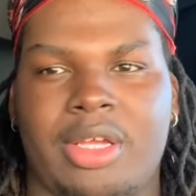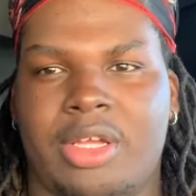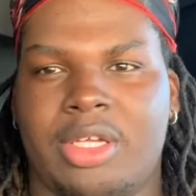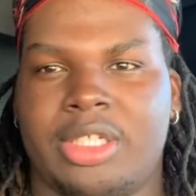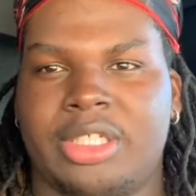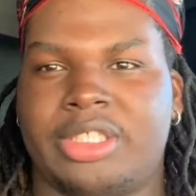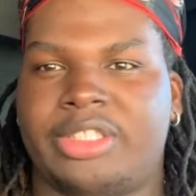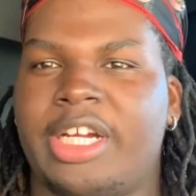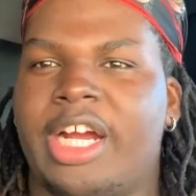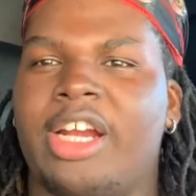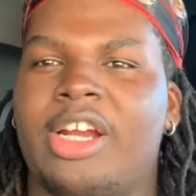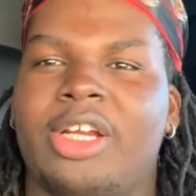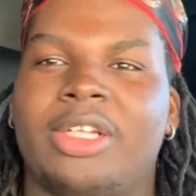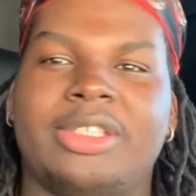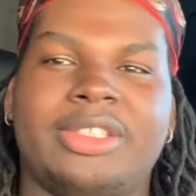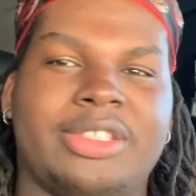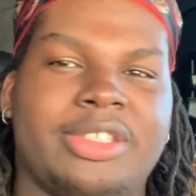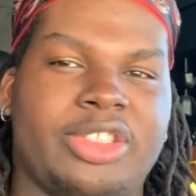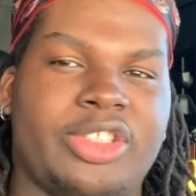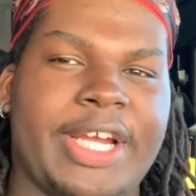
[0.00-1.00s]
started
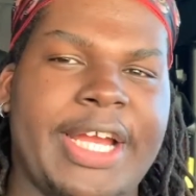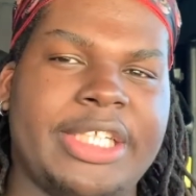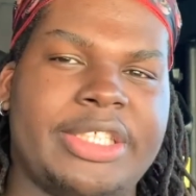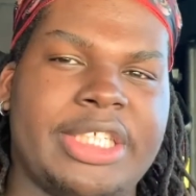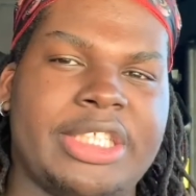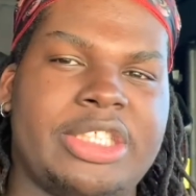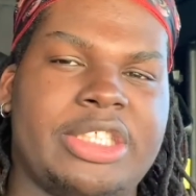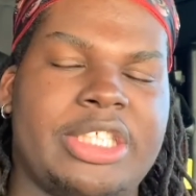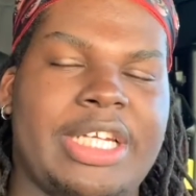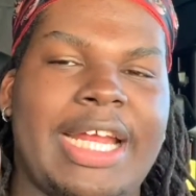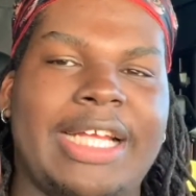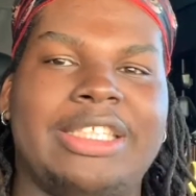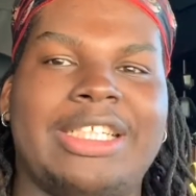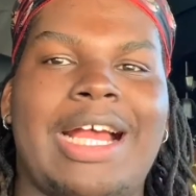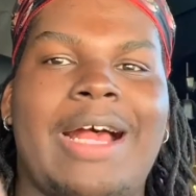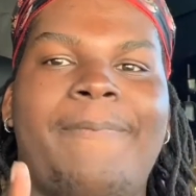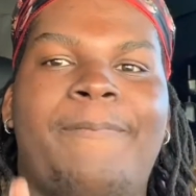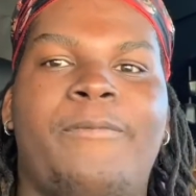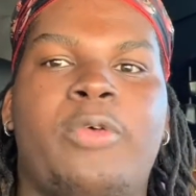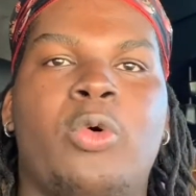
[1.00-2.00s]
transition to that
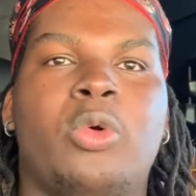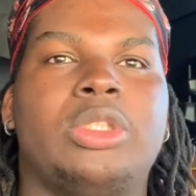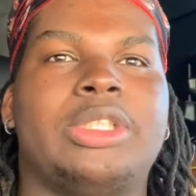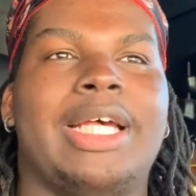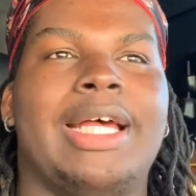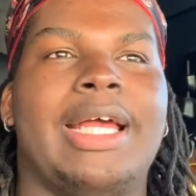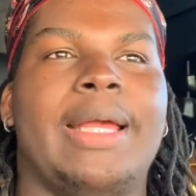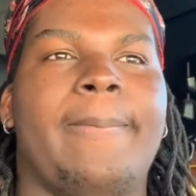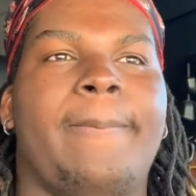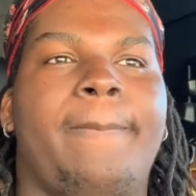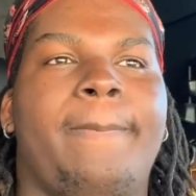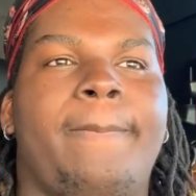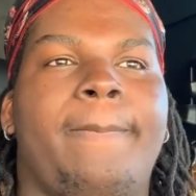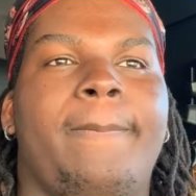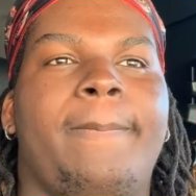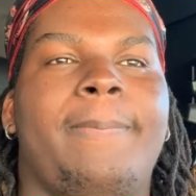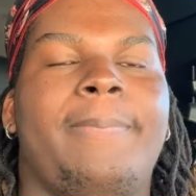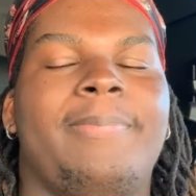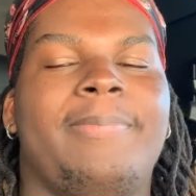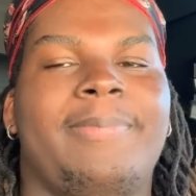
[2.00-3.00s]
job full time.
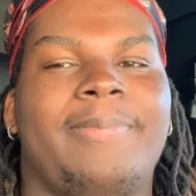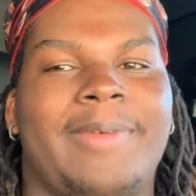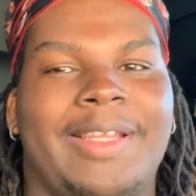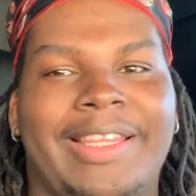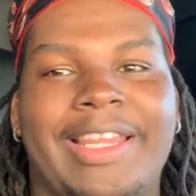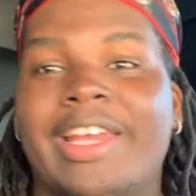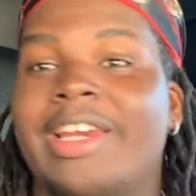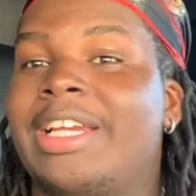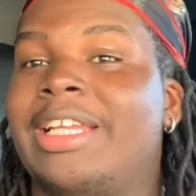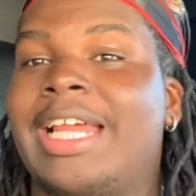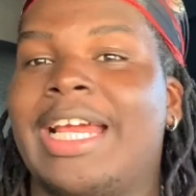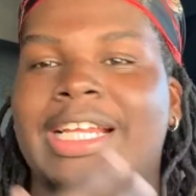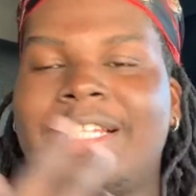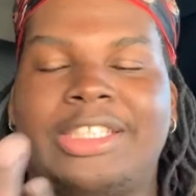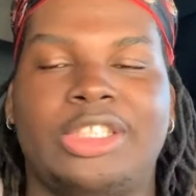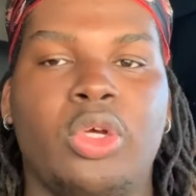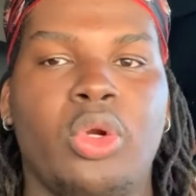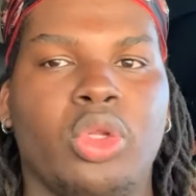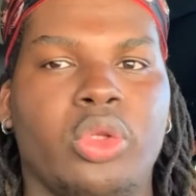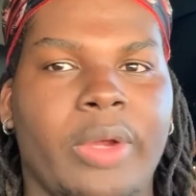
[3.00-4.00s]
But literally like
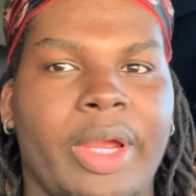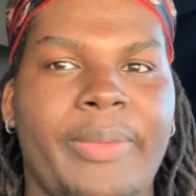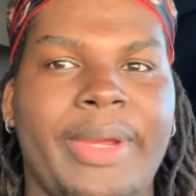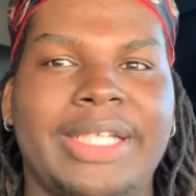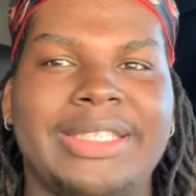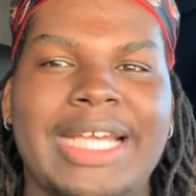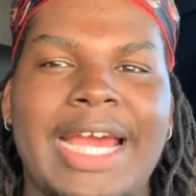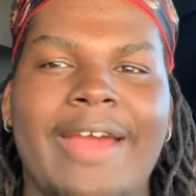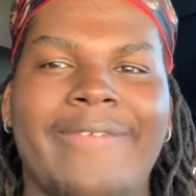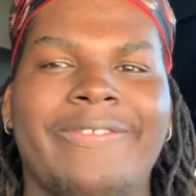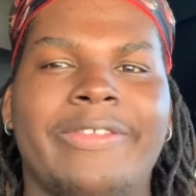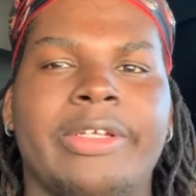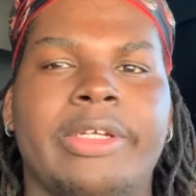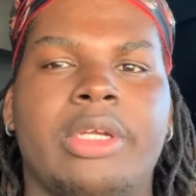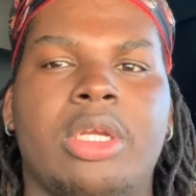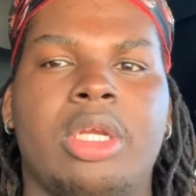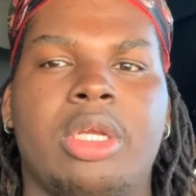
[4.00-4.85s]
2 to 3 weeks after,